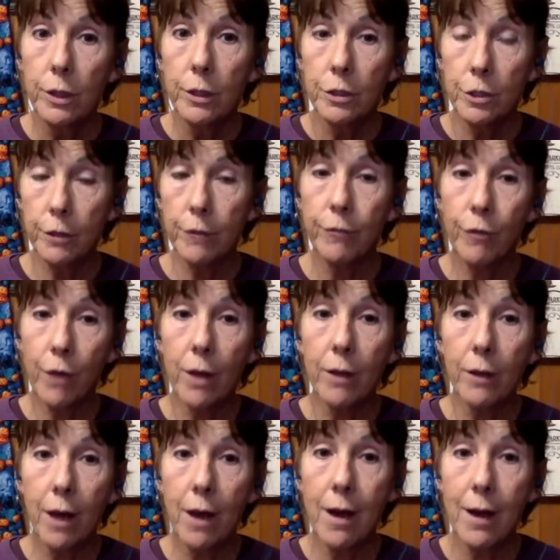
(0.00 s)
to the front
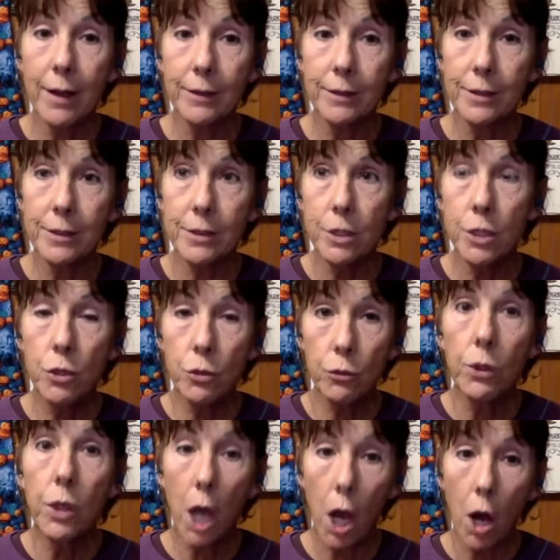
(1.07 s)
lines, you
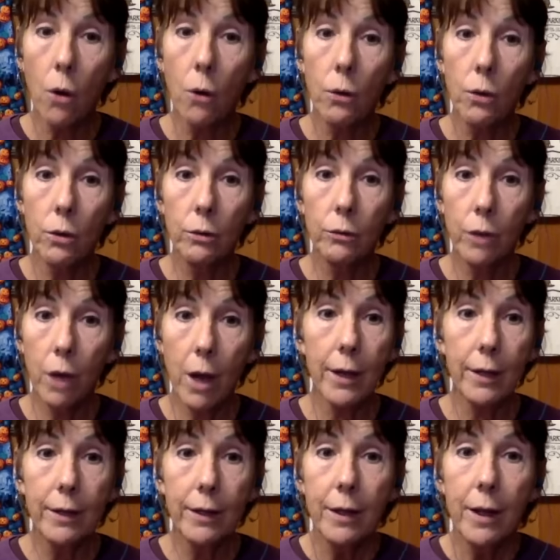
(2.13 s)
go, right?